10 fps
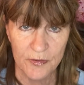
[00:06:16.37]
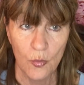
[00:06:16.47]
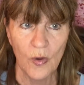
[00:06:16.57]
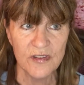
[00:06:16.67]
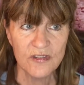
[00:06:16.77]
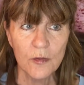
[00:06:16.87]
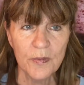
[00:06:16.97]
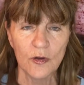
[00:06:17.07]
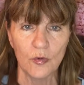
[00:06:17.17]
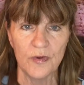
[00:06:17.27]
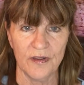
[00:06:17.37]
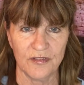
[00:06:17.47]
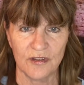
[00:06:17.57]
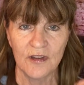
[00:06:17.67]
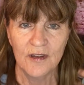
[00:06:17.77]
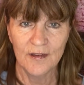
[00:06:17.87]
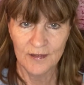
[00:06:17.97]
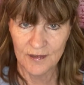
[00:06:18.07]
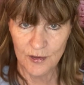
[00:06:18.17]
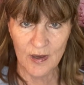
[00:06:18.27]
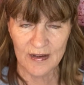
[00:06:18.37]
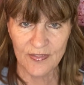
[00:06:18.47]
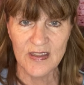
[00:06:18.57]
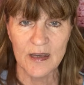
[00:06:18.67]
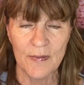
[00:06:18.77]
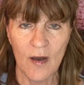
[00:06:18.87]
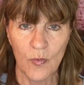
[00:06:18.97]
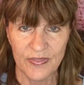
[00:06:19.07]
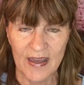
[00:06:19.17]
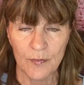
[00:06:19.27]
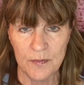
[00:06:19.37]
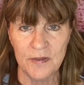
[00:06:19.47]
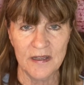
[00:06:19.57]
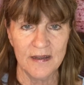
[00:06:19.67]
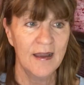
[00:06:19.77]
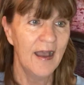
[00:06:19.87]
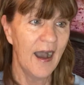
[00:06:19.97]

So what's the bigger risk? You got to think about what that would be.